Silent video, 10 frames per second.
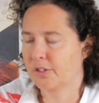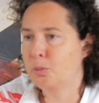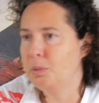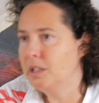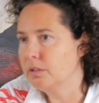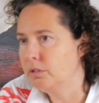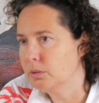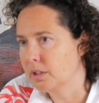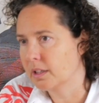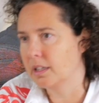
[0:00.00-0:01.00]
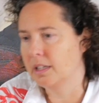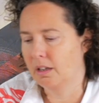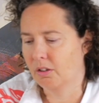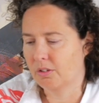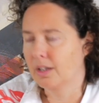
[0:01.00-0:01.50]
speed of doing
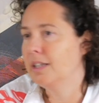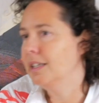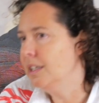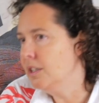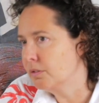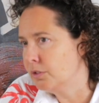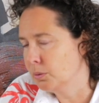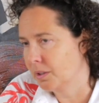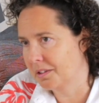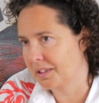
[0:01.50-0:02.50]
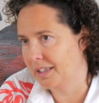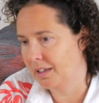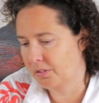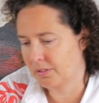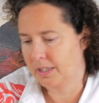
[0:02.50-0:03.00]
things, ease of doing
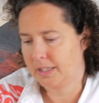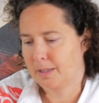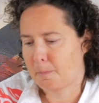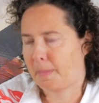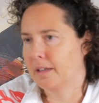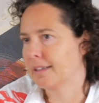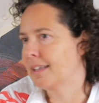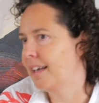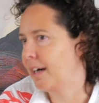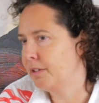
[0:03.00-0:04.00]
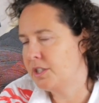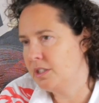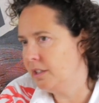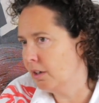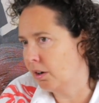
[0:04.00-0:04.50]
things,
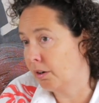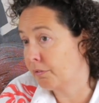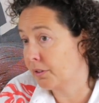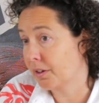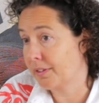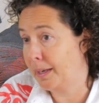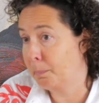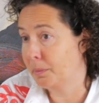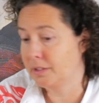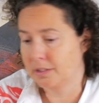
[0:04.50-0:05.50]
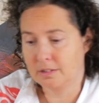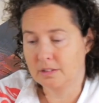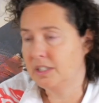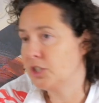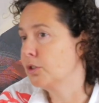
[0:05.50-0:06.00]
clarity of, for example, the
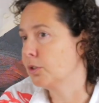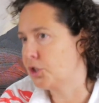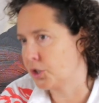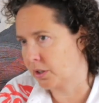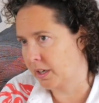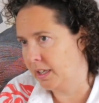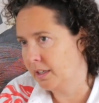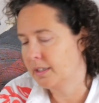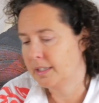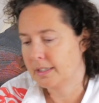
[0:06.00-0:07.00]
digital journey.